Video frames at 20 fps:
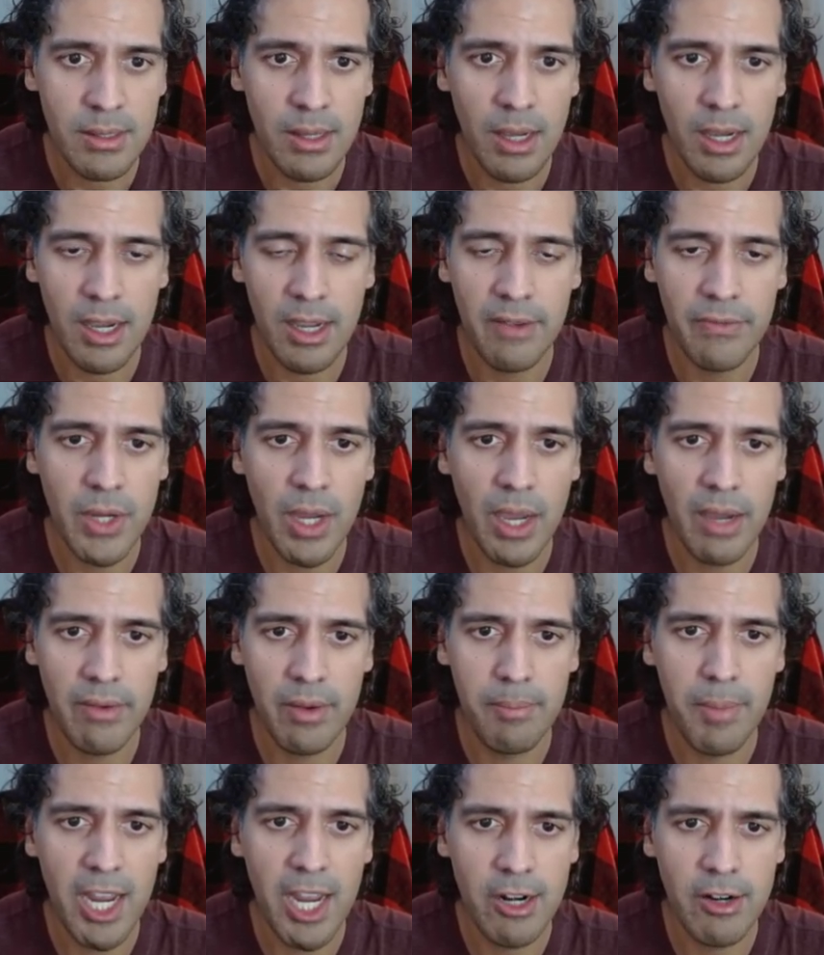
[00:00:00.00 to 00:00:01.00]
If you have a
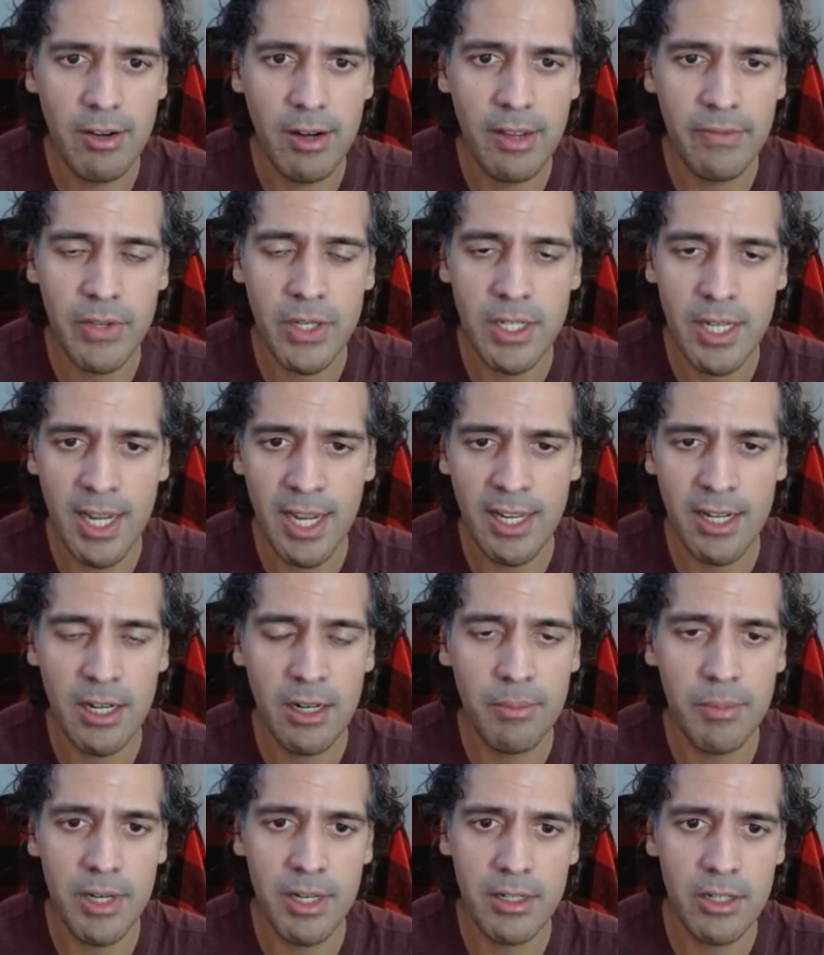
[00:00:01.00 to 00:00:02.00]
binary, if you take a
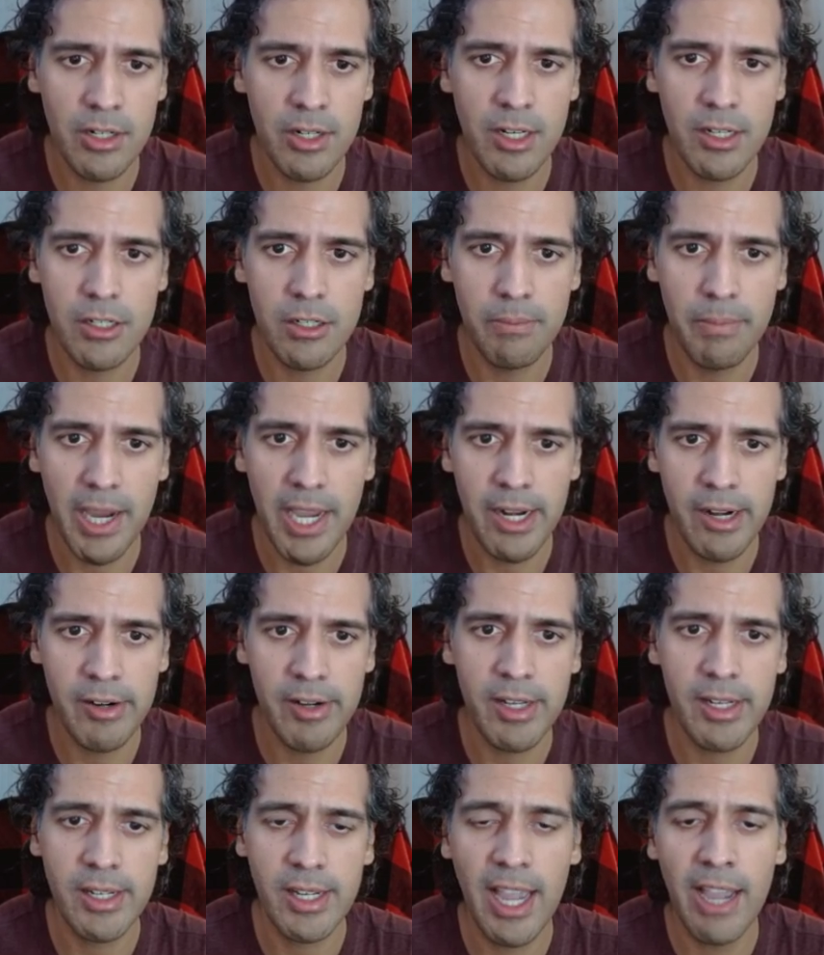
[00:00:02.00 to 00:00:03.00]
number and turn it into
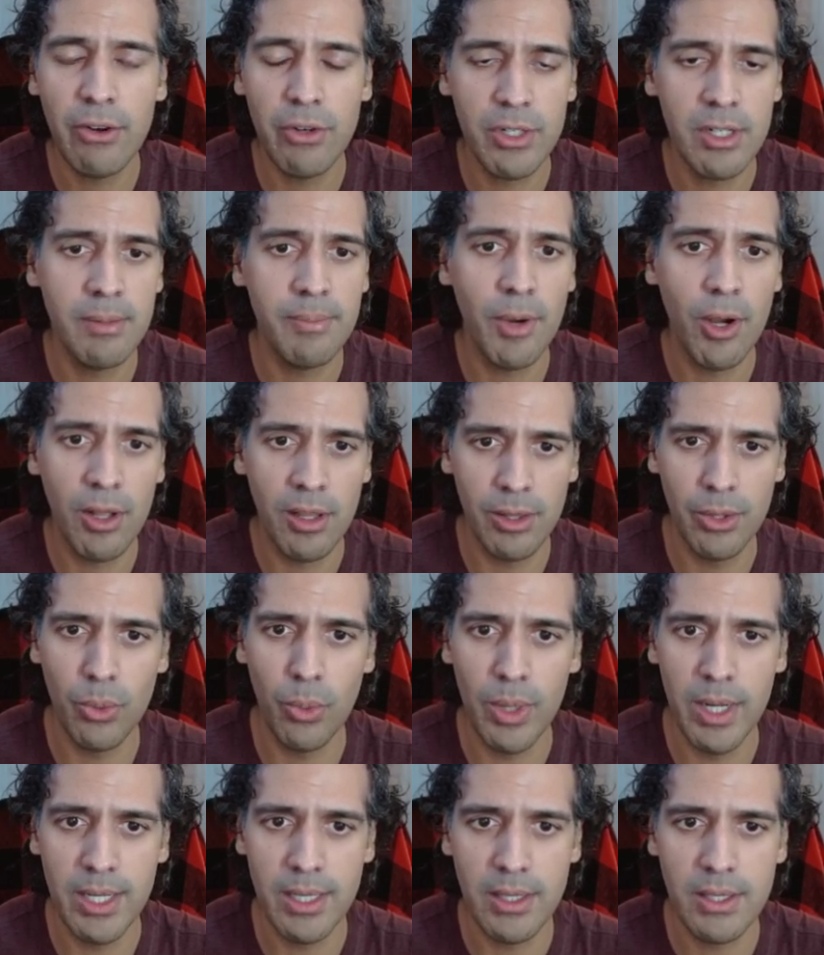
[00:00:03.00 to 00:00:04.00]
binary, count up all the
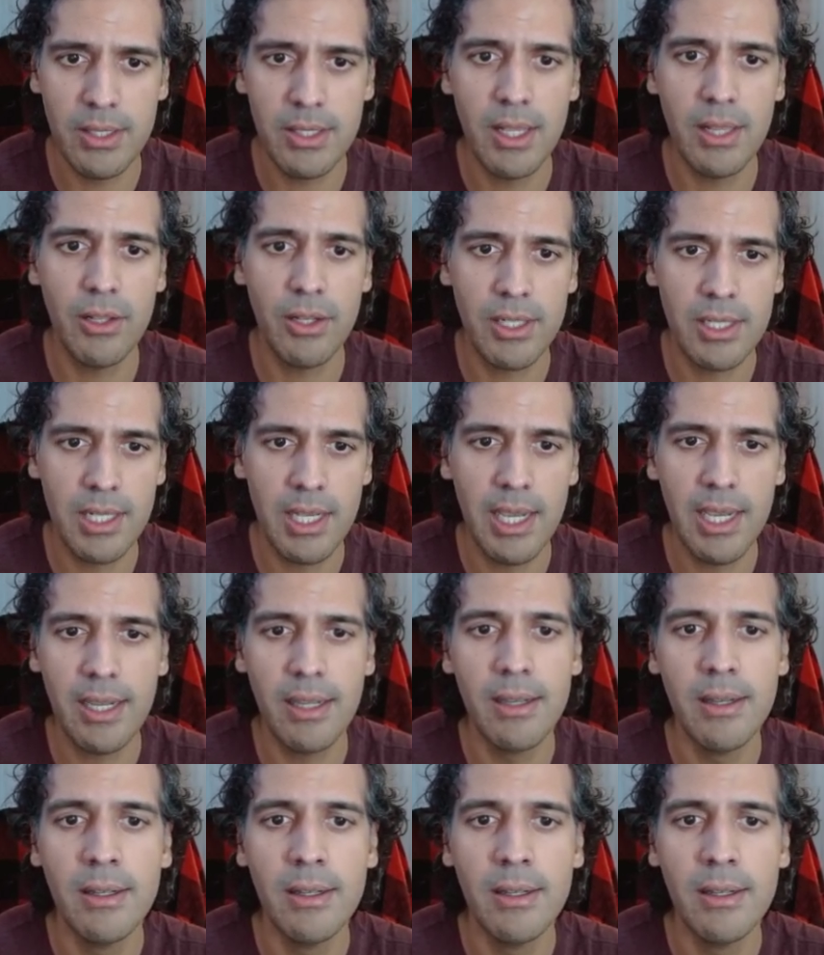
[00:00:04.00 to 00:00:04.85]
ones, it looks like.